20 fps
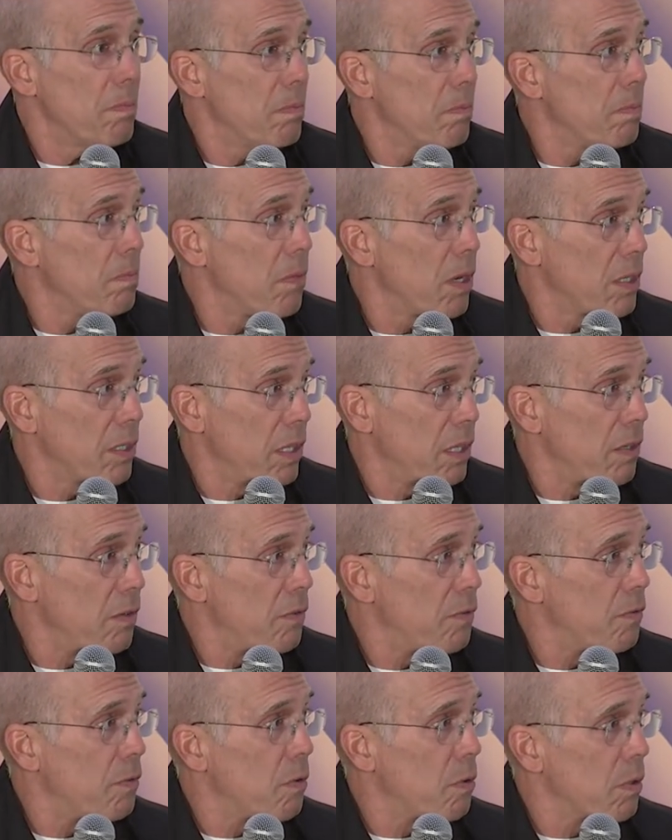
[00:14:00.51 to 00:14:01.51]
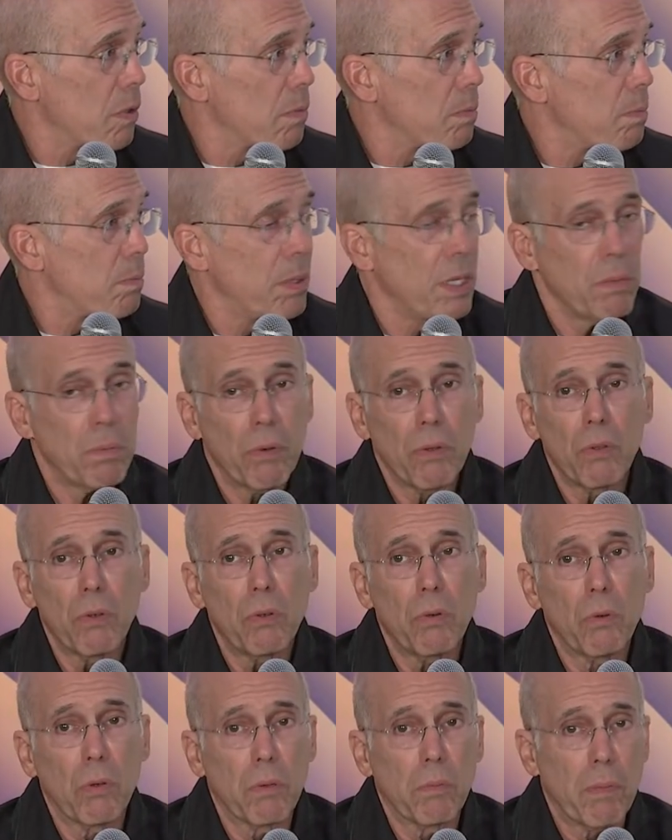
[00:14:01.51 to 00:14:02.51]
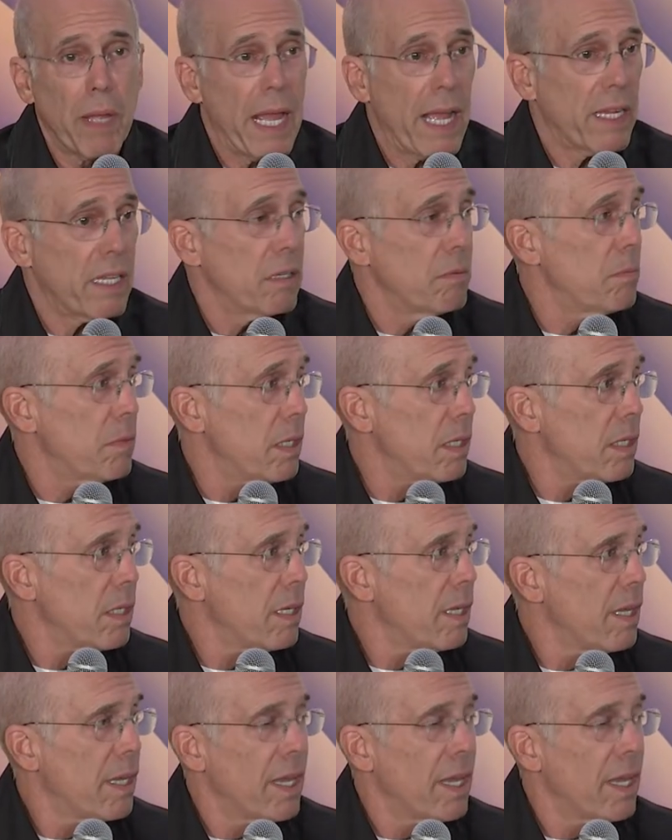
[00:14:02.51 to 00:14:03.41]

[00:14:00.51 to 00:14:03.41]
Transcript: money for people who were backing me.